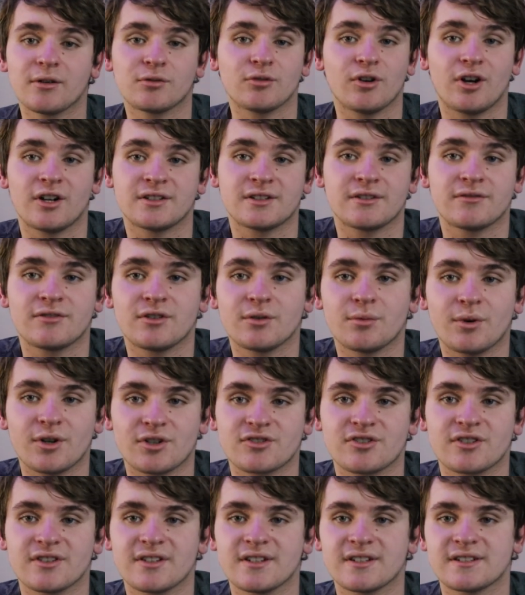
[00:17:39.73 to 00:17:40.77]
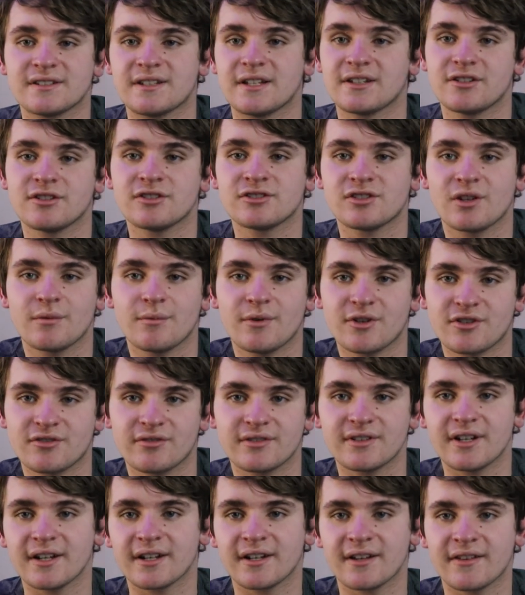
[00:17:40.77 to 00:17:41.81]
Grant, if you're watching this, thank you so much
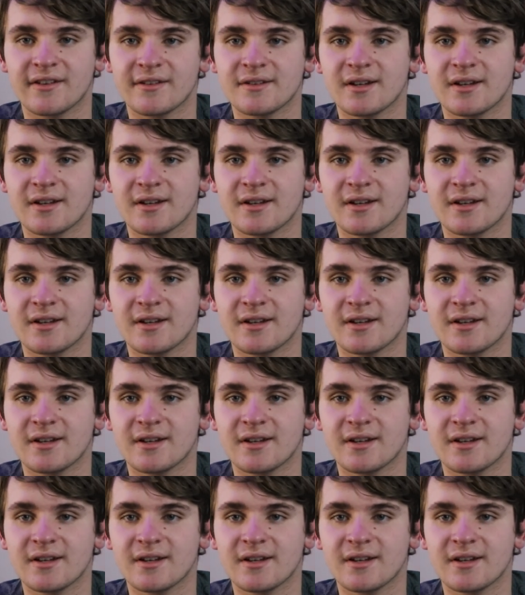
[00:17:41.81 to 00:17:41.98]
for taking